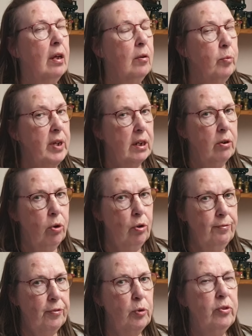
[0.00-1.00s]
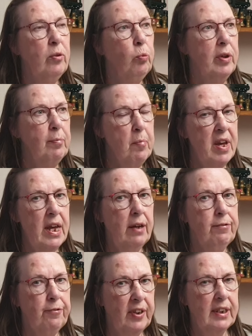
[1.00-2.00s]
we are hopeful that we may
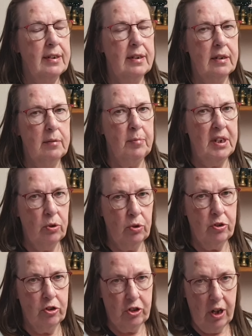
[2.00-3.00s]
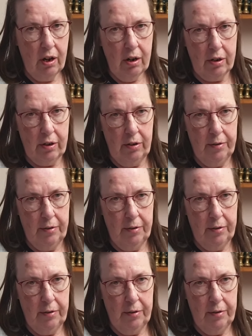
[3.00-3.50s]
have fixed my daughter's car.